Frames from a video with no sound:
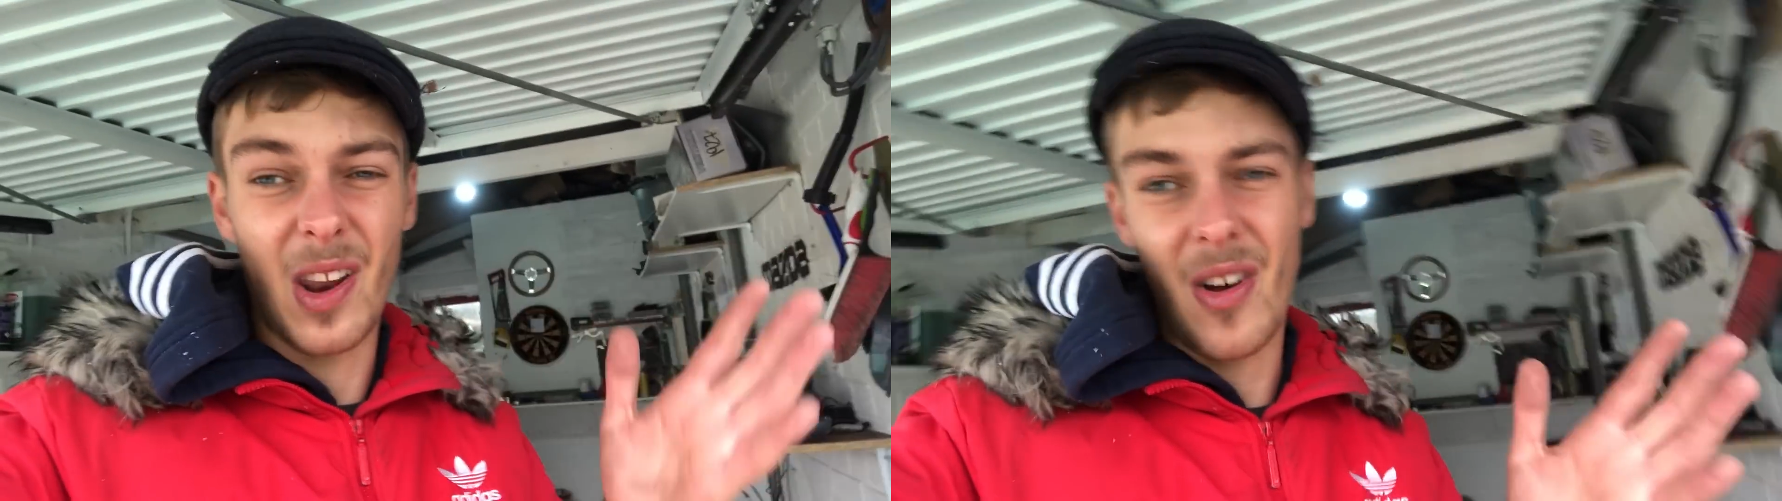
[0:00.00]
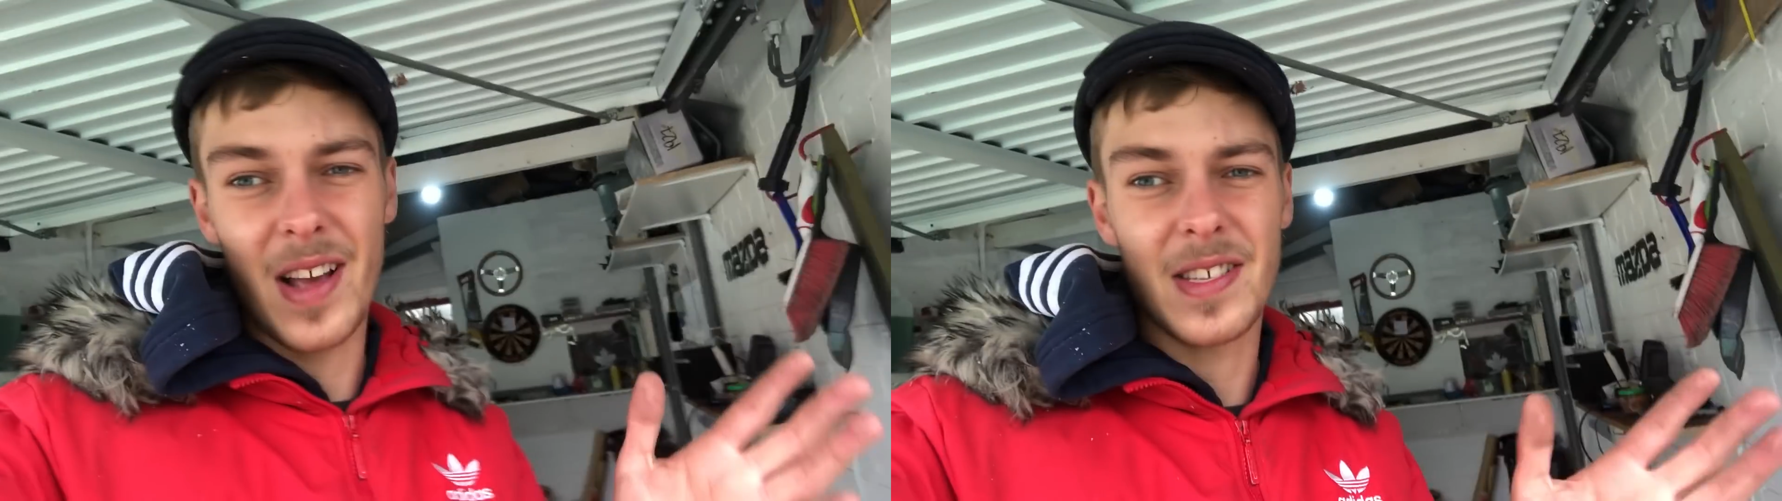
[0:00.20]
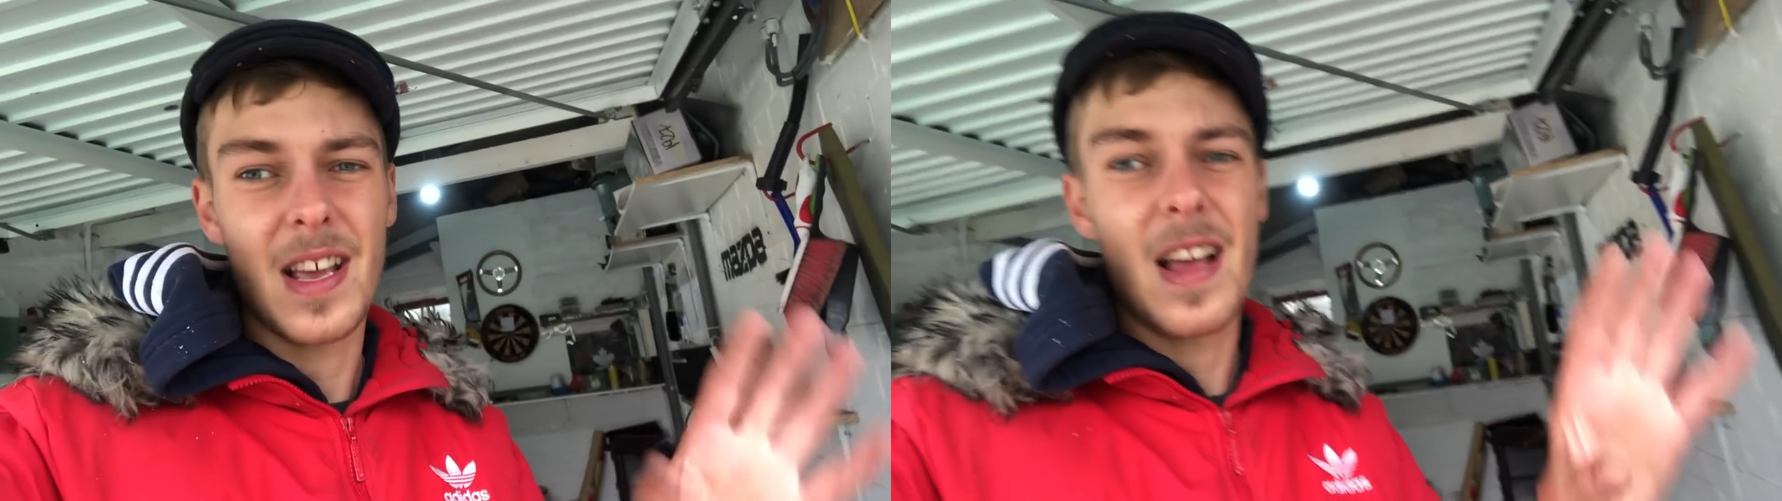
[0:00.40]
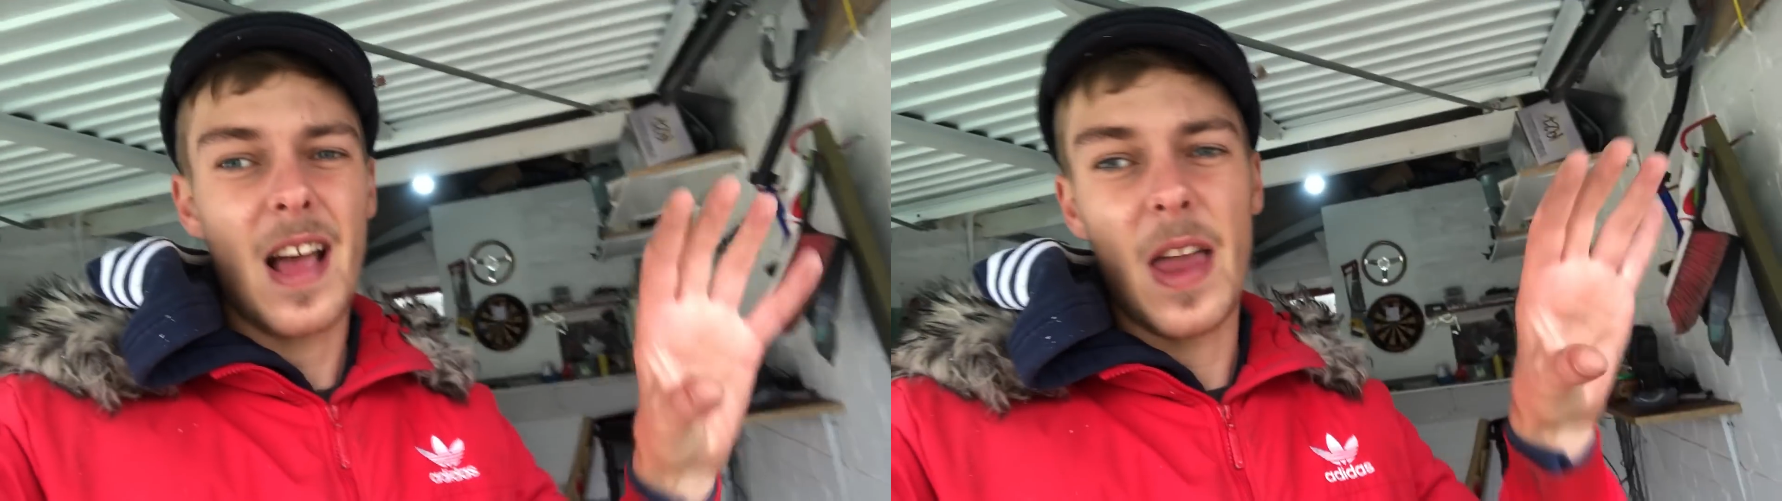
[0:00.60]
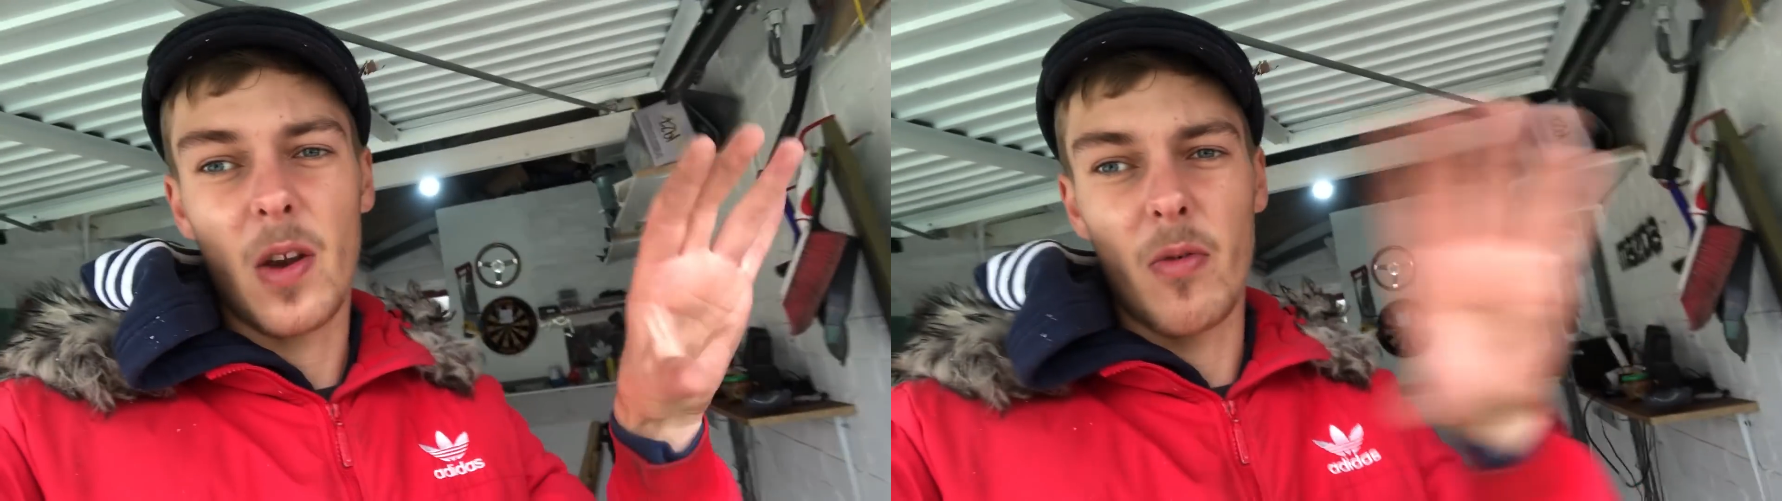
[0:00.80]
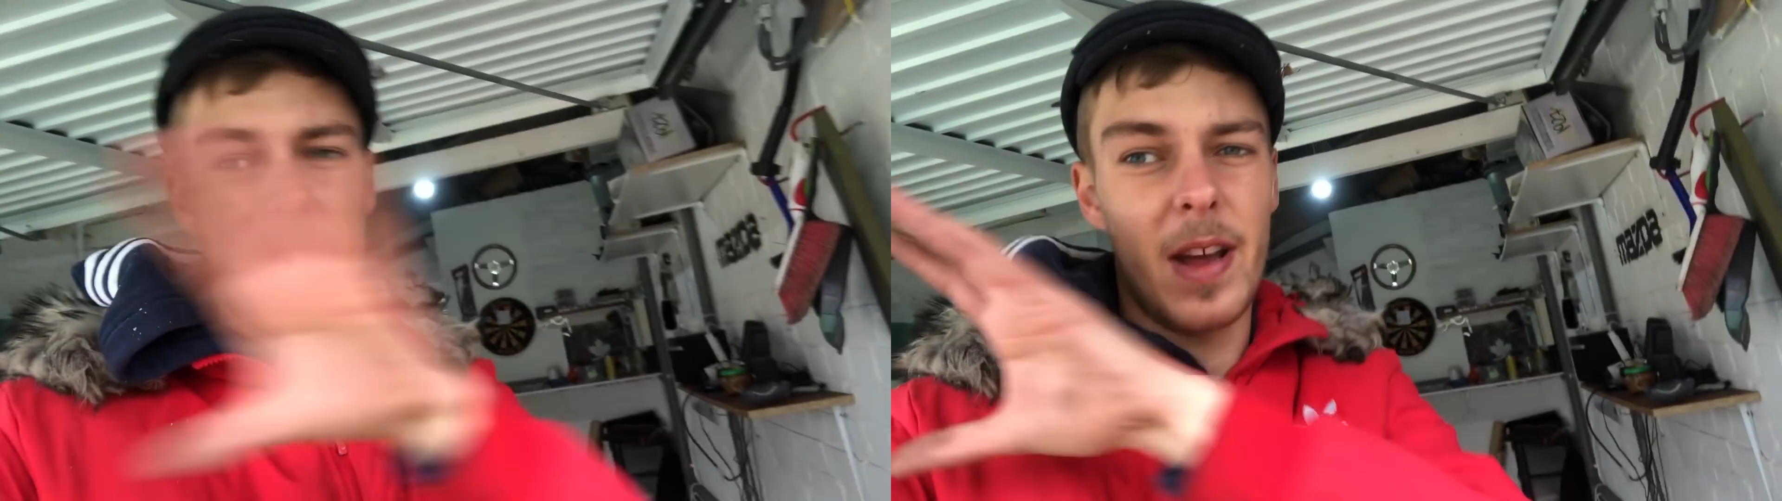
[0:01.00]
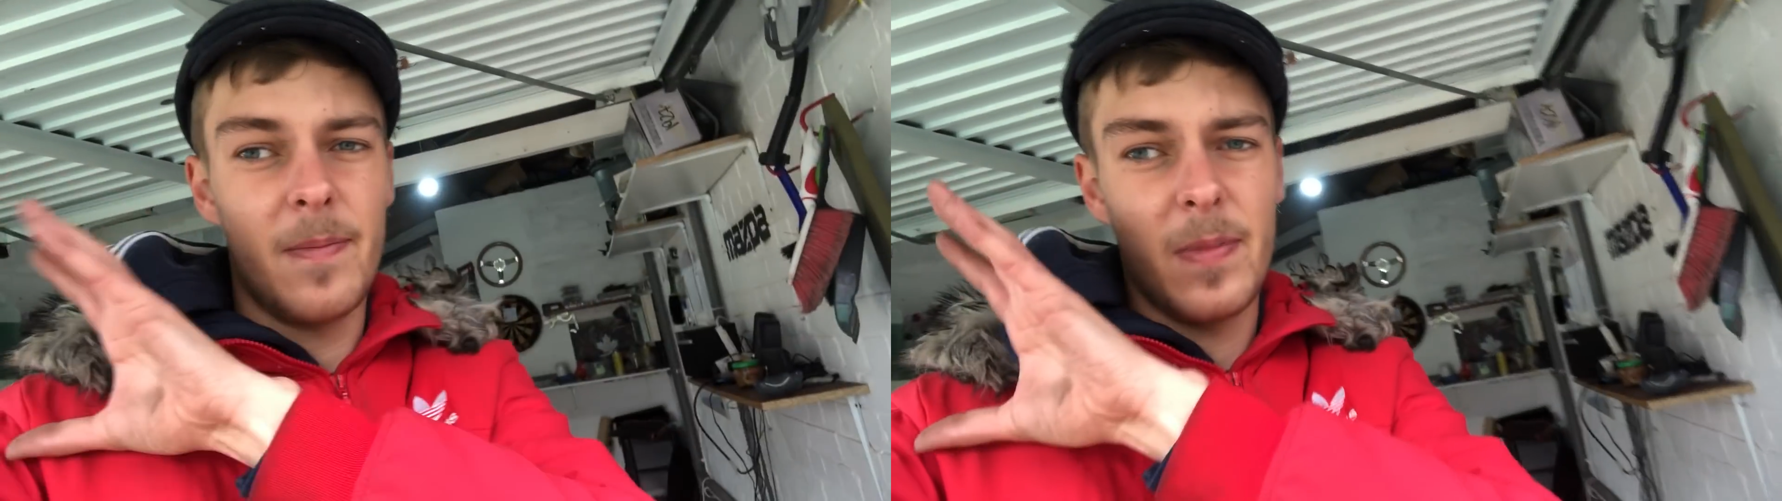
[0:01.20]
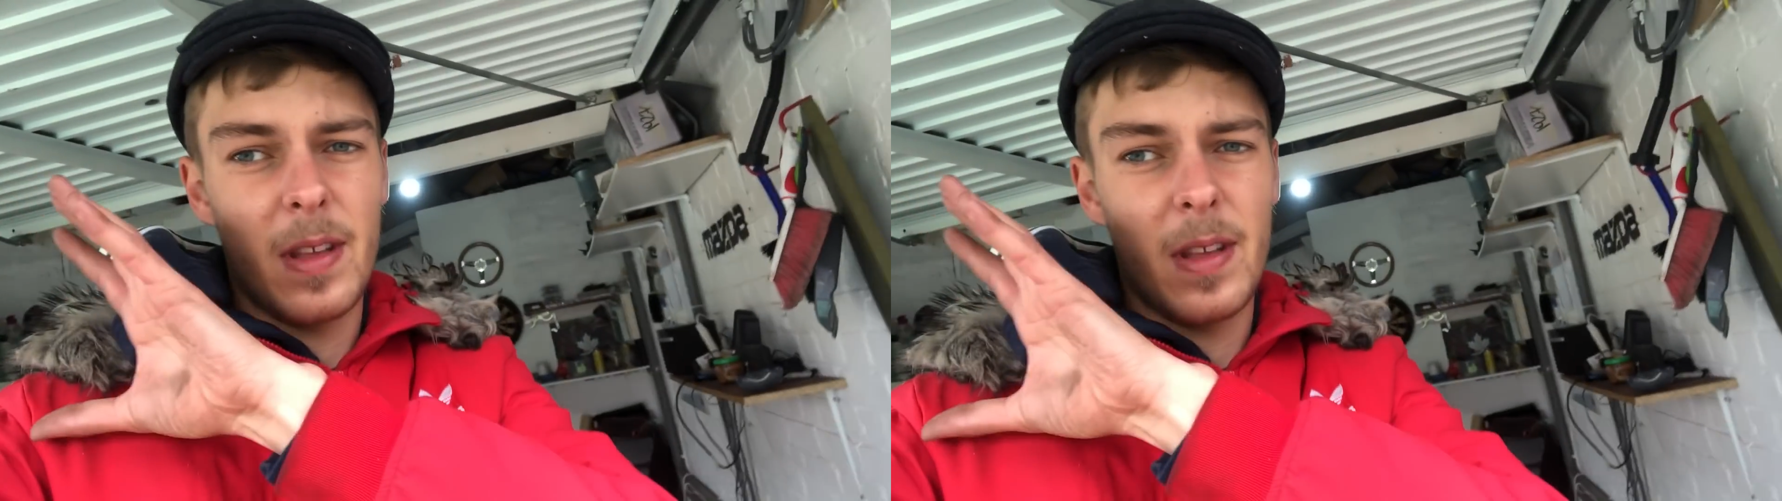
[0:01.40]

lights and the rear